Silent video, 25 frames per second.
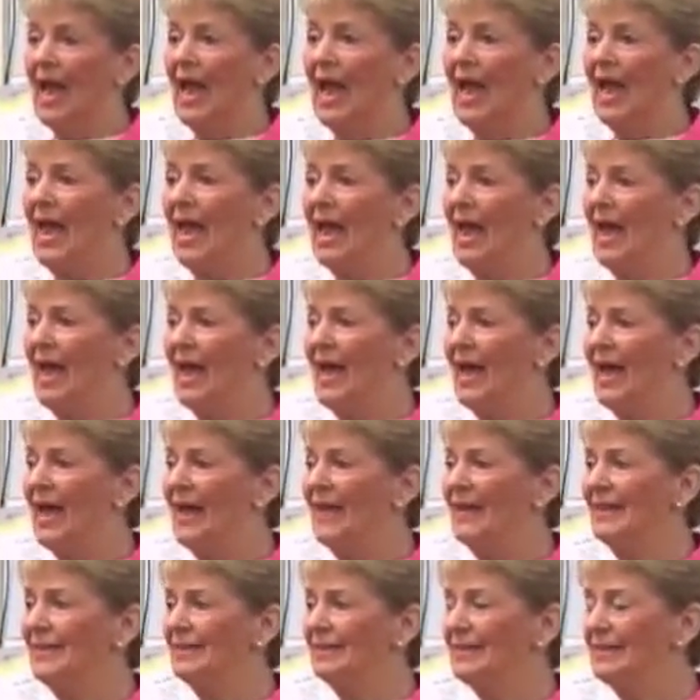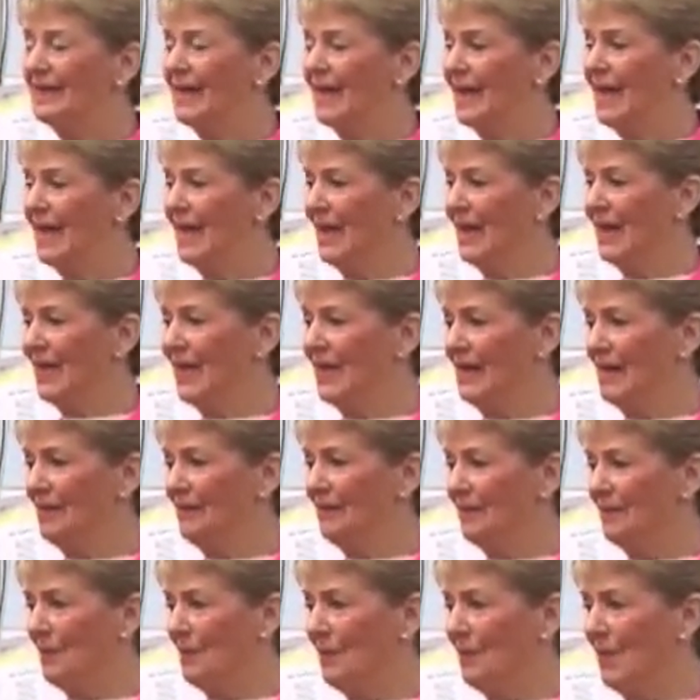And
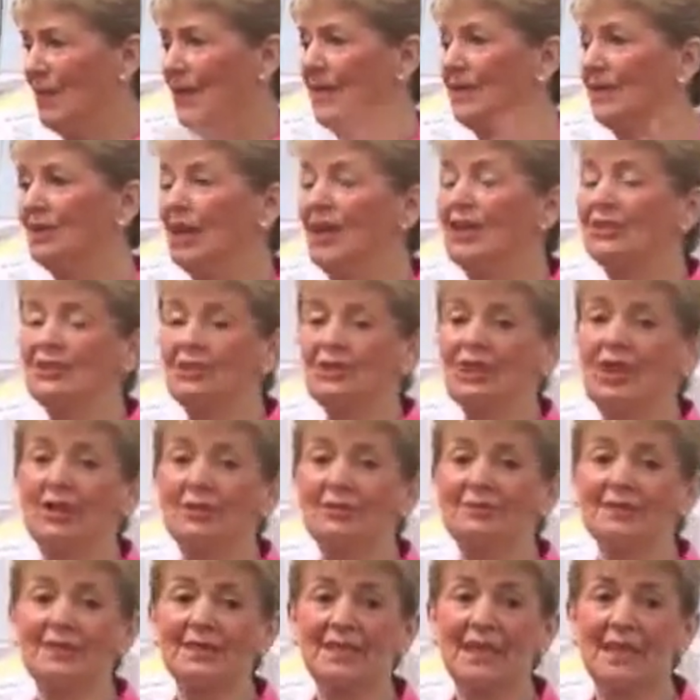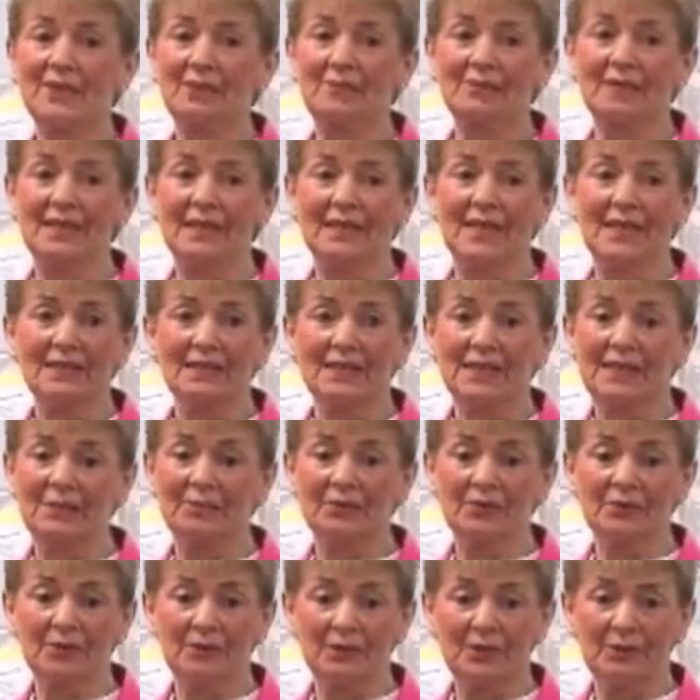um, he lost all of his hair when he got
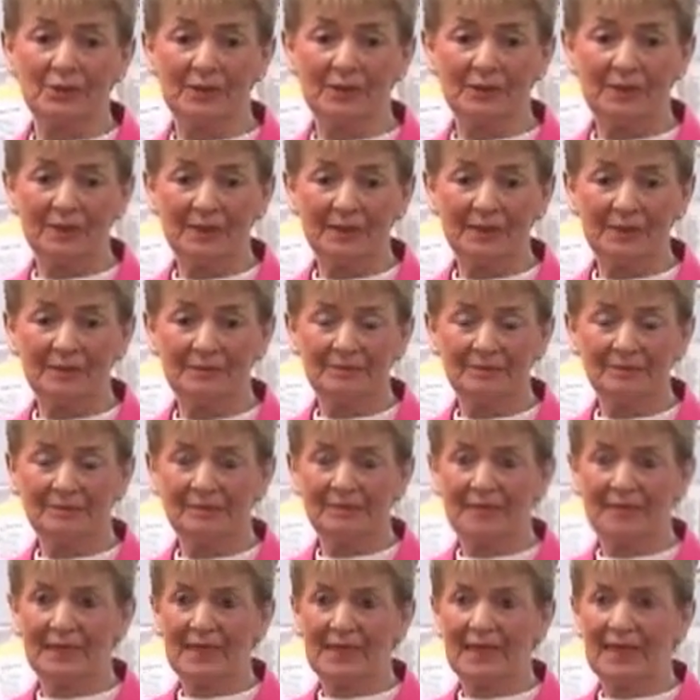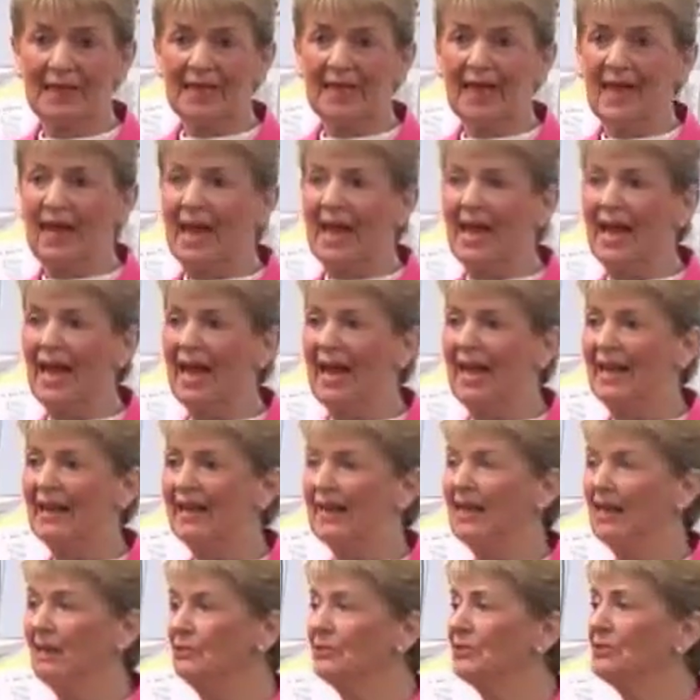chemotherapy. And
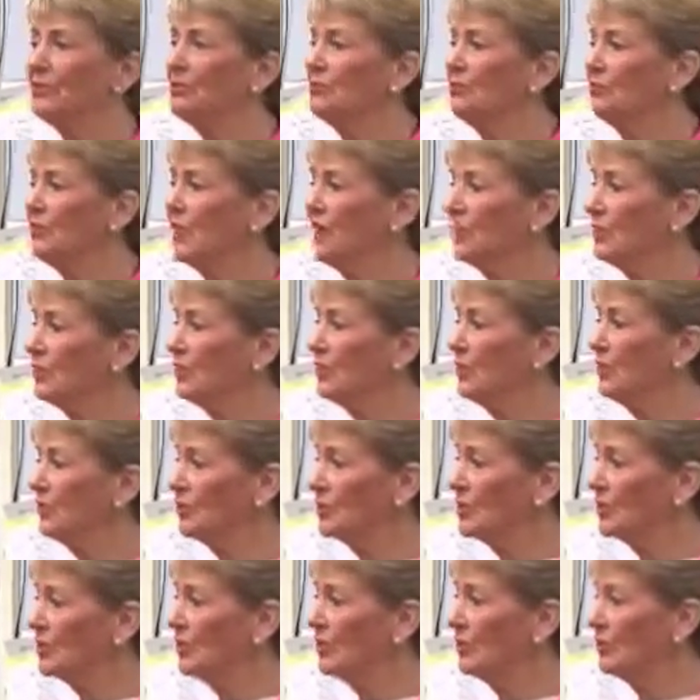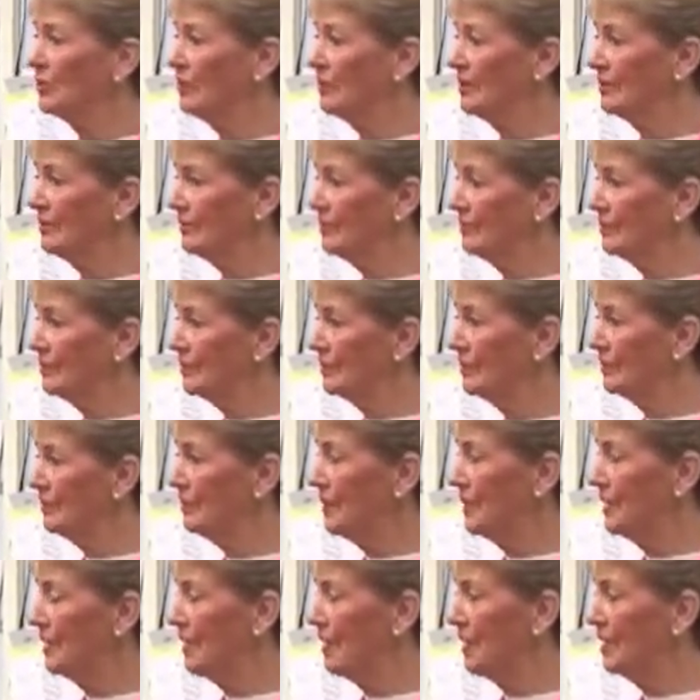he was afraid to go to school
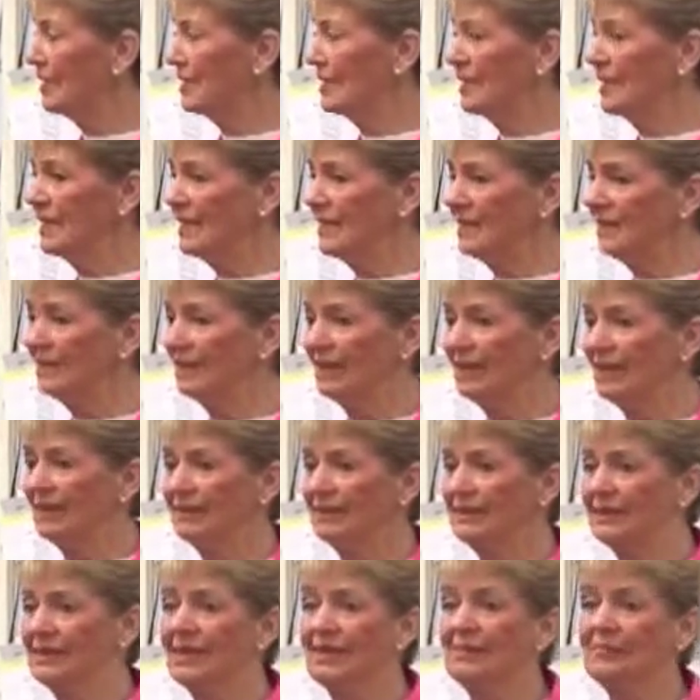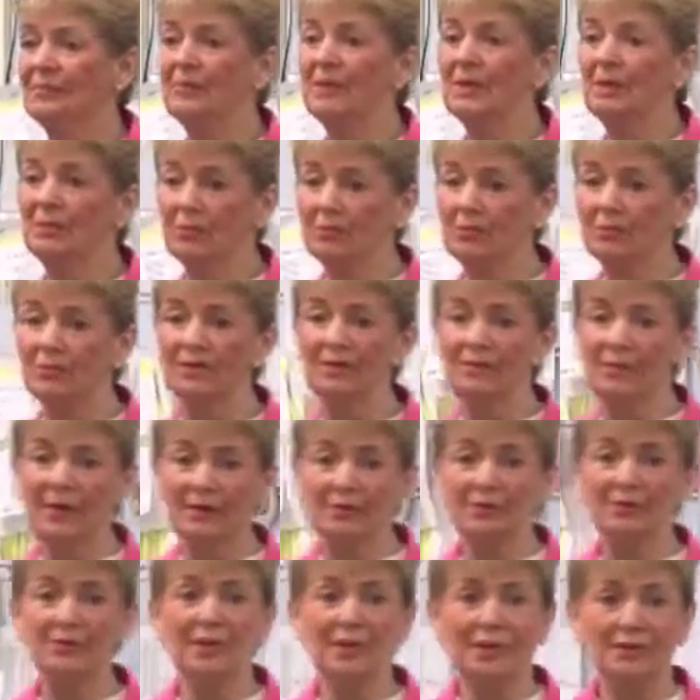because he thought that people would
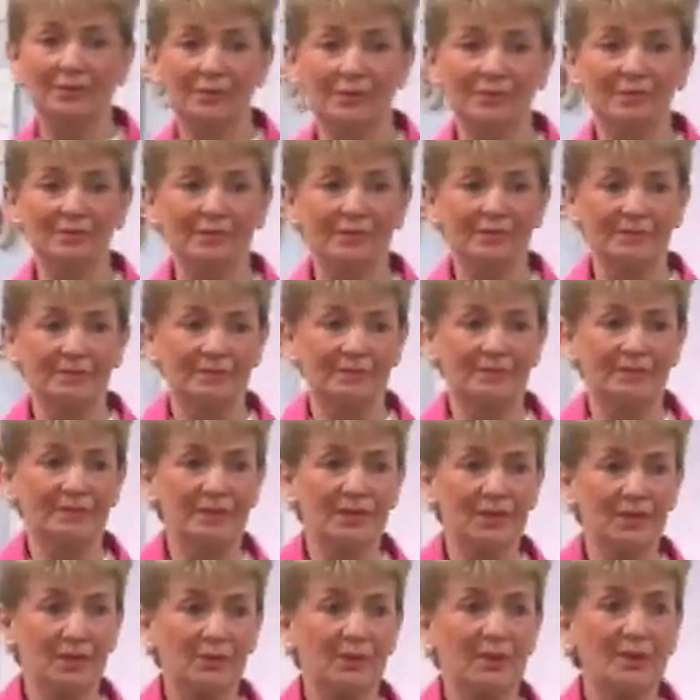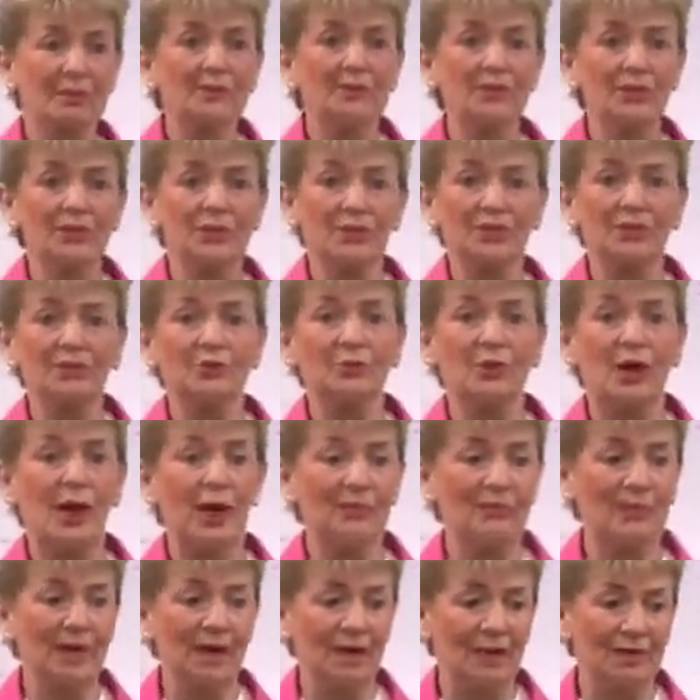make fun of him. So he was going to
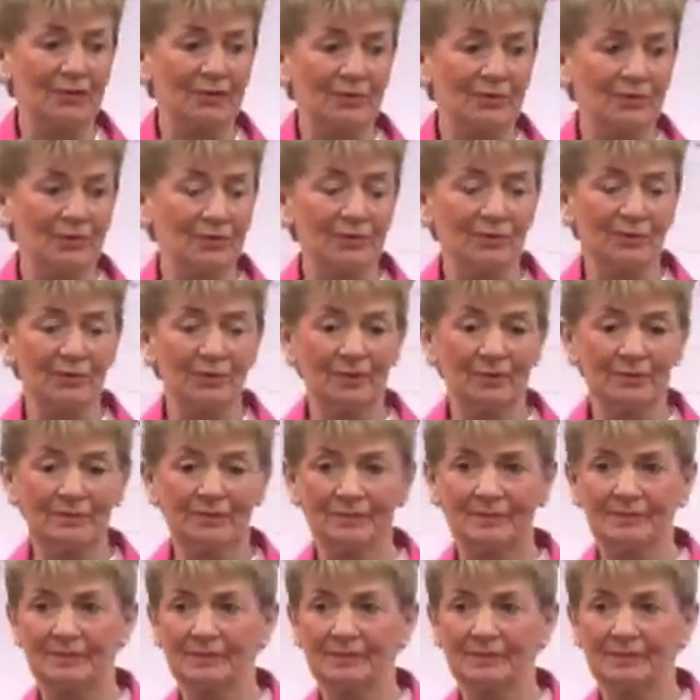drop out of school.